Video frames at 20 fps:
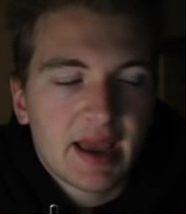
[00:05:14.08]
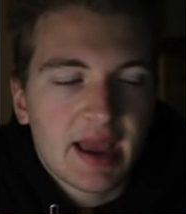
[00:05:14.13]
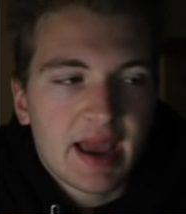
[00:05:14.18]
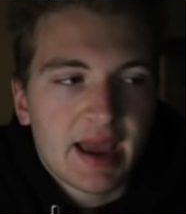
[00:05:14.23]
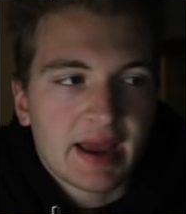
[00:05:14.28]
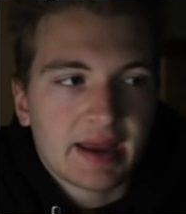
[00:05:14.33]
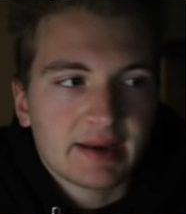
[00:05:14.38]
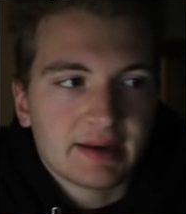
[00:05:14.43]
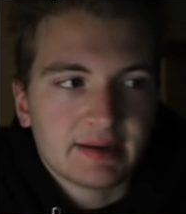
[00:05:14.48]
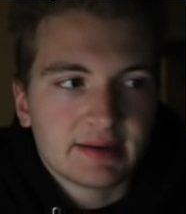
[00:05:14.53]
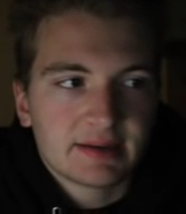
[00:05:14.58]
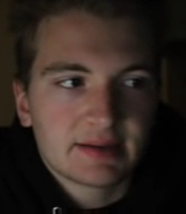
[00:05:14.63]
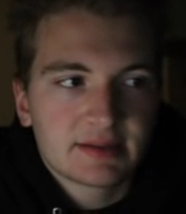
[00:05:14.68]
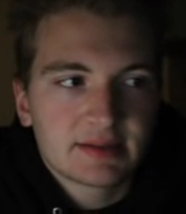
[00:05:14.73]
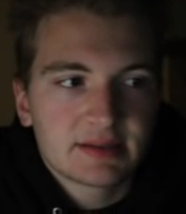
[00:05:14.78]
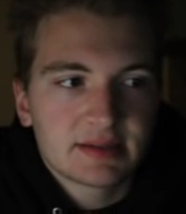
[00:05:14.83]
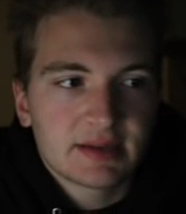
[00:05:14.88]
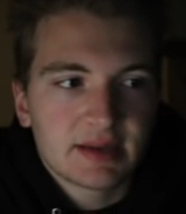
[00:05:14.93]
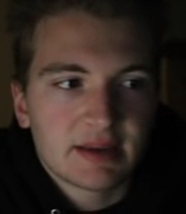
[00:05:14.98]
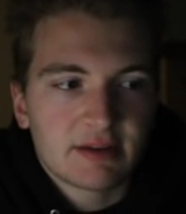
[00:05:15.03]
and
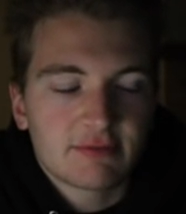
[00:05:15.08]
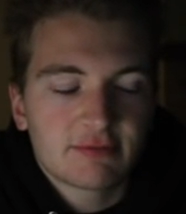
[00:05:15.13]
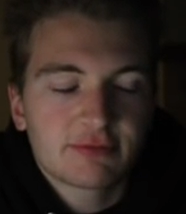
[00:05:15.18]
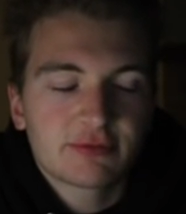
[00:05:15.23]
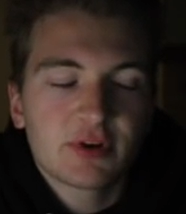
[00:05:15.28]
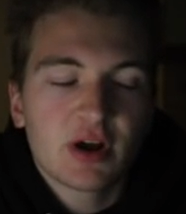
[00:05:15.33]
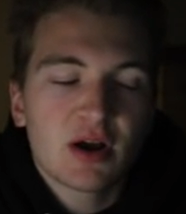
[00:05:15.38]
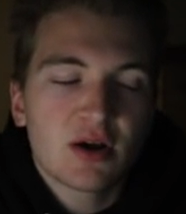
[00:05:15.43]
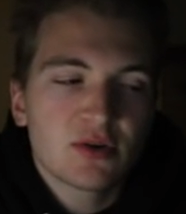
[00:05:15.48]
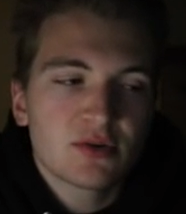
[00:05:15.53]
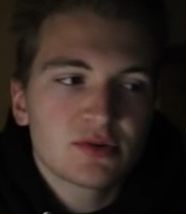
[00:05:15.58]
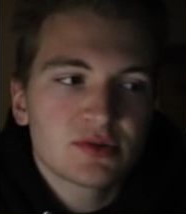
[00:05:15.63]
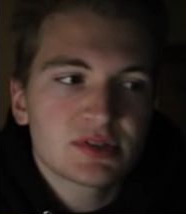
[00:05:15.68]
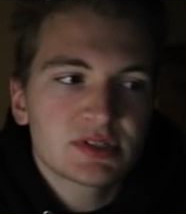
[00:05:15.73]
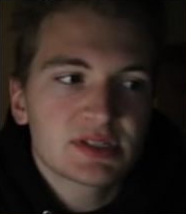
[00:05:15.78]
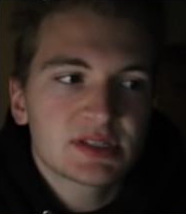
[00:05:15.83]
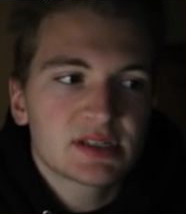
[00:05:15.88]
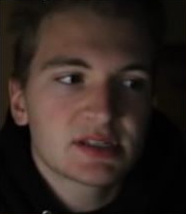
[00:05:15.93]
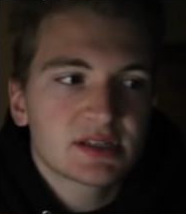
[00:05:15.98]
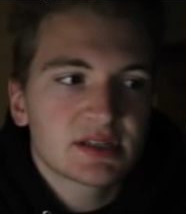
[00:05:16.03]
it
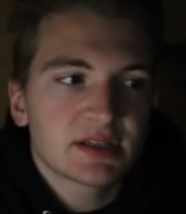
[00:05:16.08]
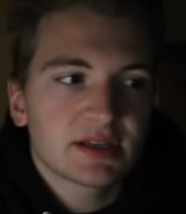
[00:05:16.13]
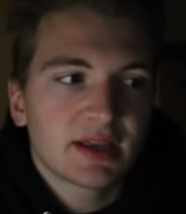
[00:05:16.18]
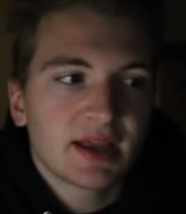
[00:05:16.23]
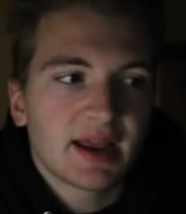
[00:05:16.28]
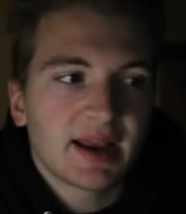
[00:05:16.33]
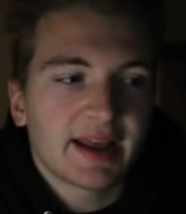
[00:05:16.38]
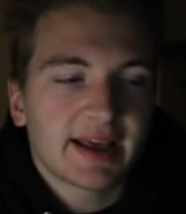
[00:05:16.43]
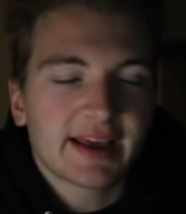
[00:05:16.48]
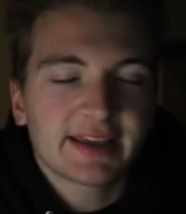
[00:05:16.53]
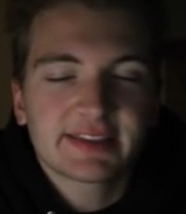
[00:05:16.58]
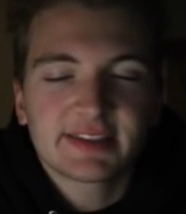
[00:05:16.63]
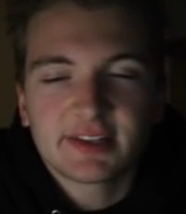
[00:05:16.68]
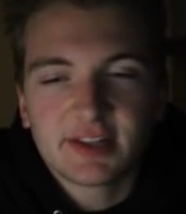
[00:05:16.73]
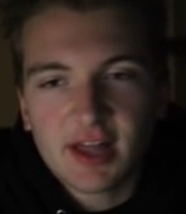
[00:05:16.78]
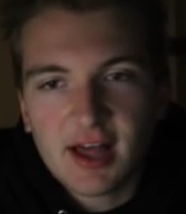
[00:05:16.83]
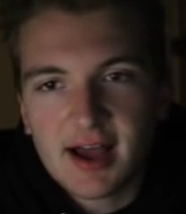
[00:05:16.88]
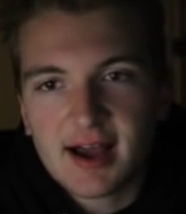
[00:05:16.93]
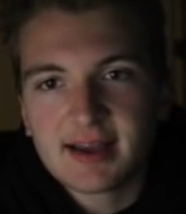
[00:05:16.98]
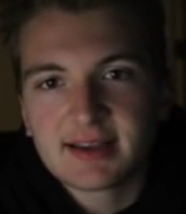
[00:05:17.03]
froze and I got the
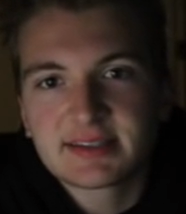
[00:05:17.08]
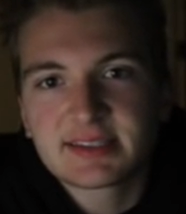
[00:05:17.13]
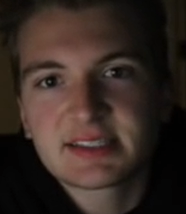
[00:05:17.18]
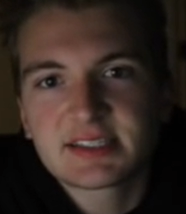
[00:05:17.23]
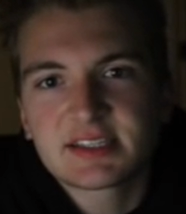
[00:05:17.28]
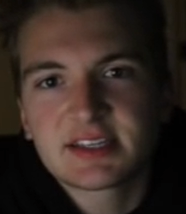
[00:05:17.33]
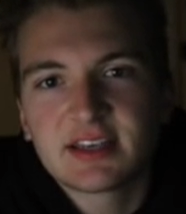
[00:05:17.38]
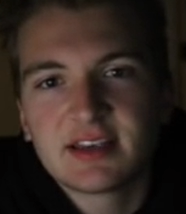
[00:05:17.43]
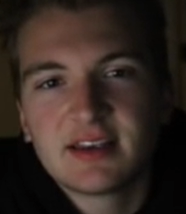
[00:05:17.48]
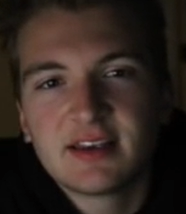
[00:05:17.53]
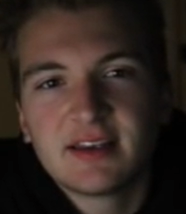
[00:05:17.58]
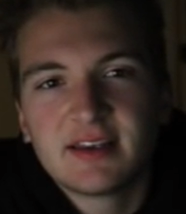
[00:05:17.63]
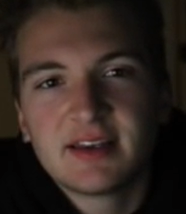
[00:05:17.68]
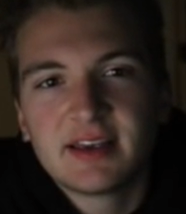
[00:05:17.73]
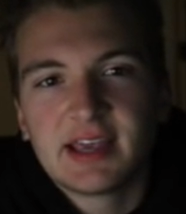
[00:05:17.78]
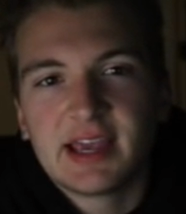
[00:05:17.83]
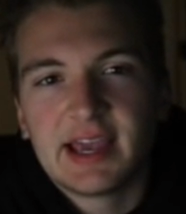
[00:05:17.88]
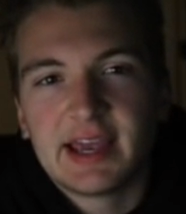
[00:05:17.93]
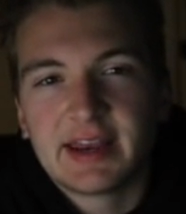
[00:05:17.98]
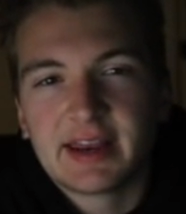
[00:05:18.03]
loss
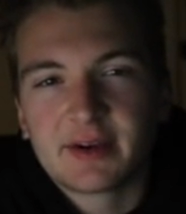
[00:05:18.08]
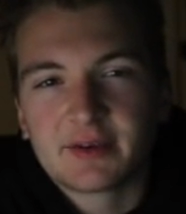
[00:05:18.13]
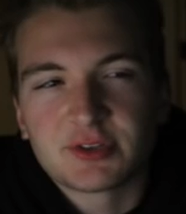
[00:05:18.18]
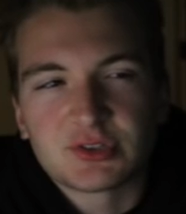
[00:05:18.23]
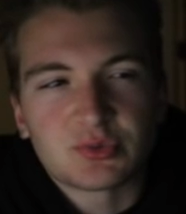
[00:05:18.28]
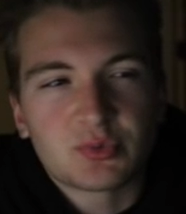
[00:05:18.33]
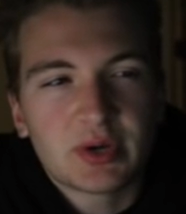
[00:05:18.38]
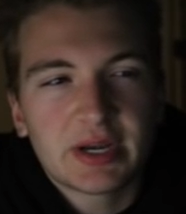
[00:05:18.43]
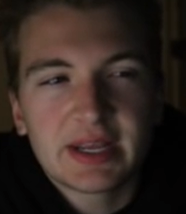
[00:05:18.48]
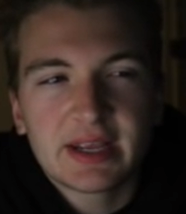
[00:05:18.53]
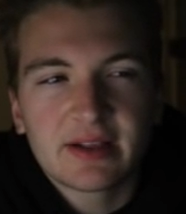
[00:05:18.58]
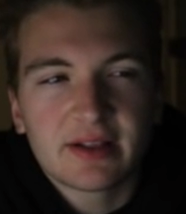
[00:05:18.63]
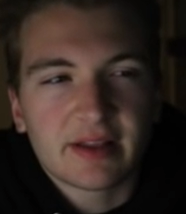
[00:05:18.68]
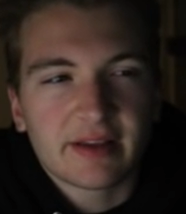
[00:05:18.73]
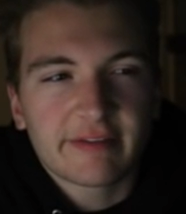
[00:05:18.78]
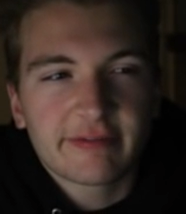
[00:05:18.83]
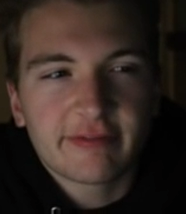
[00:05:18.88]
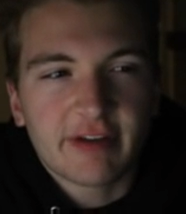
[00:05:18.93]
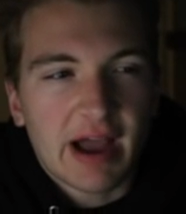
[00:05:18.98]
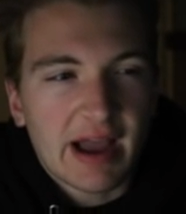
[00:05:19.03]
and I was winning
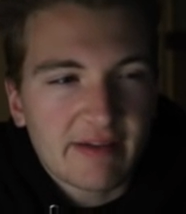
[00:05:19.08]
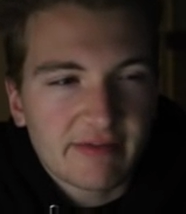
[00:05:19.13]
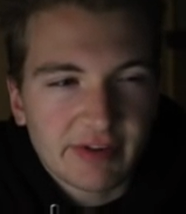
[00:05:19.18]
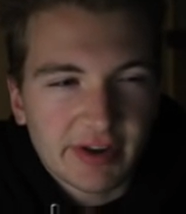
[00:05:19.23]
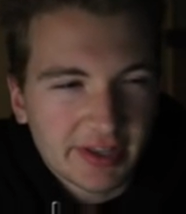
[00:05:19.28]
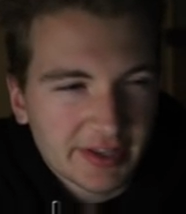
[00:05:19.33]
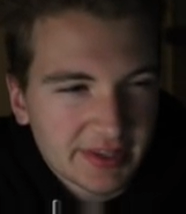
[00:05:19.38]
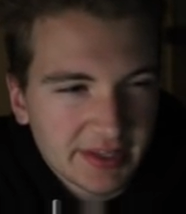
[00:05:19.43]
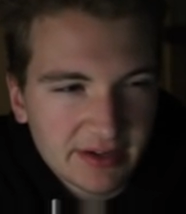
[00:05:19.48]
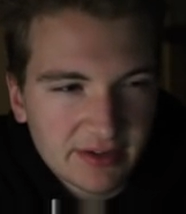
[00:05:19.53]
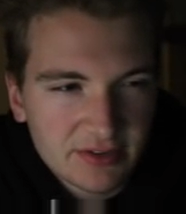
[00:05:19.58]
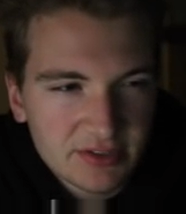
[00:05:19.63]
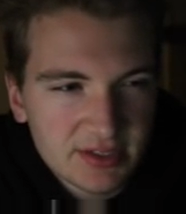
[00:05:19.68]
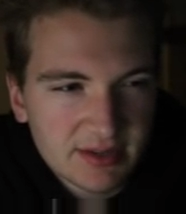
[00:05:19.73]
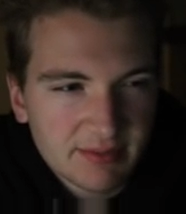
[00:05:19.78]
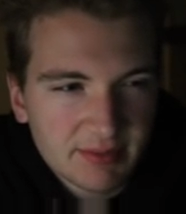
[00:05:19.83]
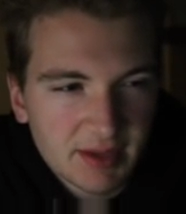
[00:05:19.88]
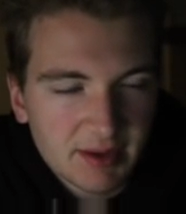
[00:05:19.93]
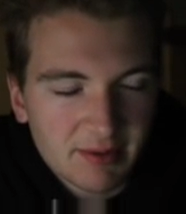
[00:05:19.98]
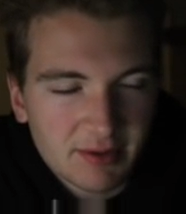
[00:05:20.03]
like 5 nothing or
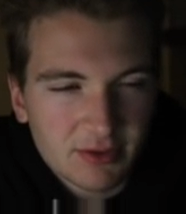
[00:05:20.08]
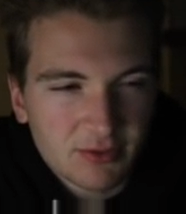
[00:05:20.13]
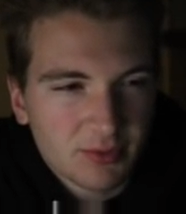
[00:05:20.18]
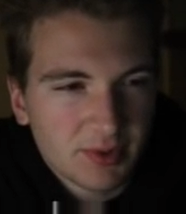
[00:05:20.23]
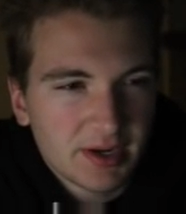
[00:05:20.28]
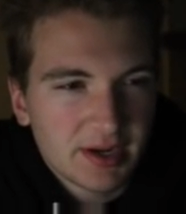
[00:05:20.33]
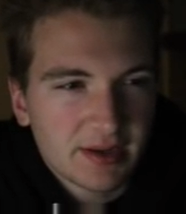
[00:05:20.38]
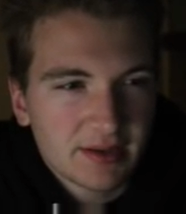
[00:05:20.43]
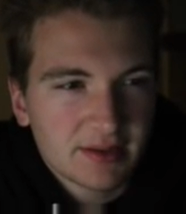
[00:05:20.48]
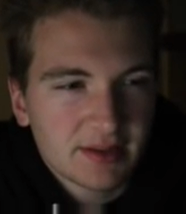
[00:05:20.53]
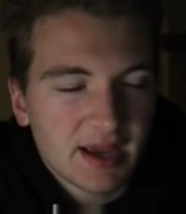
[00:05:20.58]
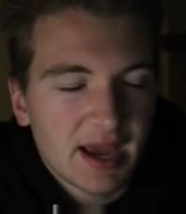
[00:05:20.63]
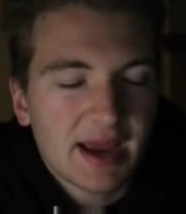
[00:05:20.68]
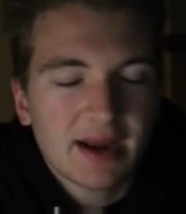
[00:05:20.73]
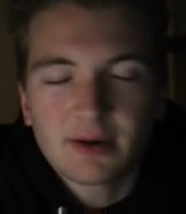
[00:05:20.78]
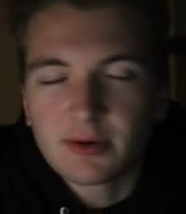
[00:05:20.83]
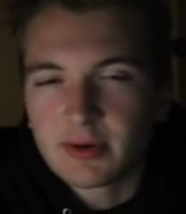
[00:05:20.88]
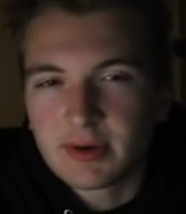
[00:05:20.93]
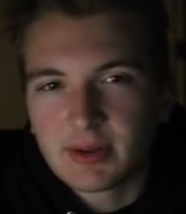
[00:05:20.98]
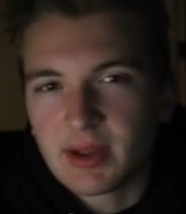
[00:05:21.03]
something, 3 nothing.
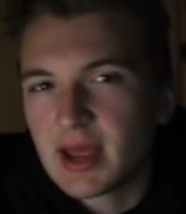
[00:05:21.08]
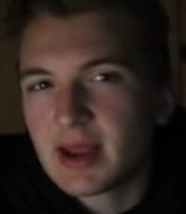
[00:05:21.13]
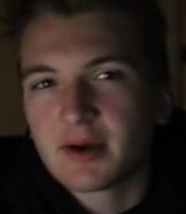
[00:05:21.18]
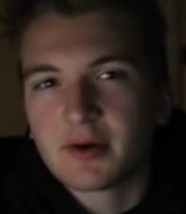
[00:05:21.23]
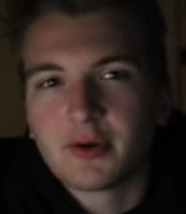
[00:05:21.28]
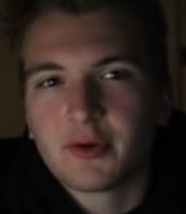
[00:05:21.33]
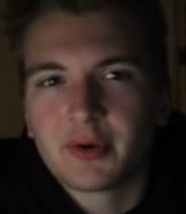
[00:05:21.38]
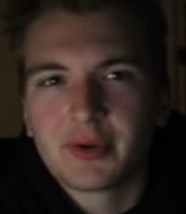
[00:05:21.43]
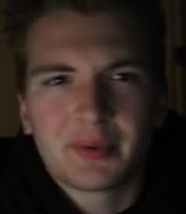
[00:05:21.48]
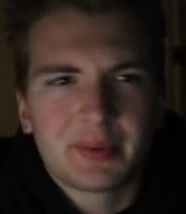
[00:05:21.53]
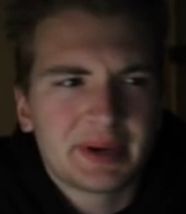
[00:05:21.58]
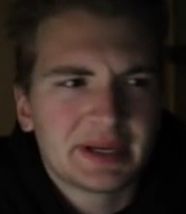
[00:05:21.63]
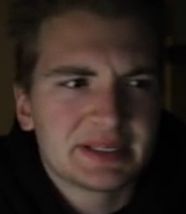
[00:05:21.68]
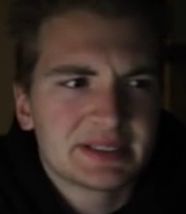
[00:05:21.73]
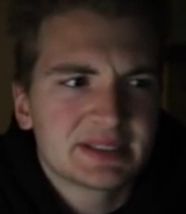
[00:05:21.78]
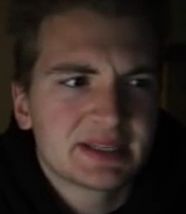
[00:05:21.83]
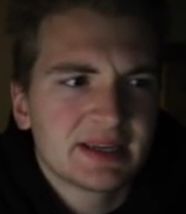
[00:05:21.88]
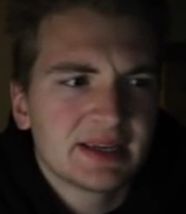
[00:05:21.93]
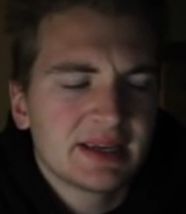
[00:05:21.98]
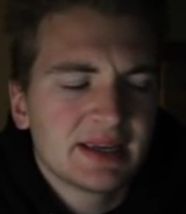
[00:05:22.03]
I don't I don't know what it
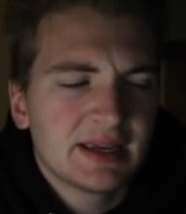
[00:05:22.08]
was.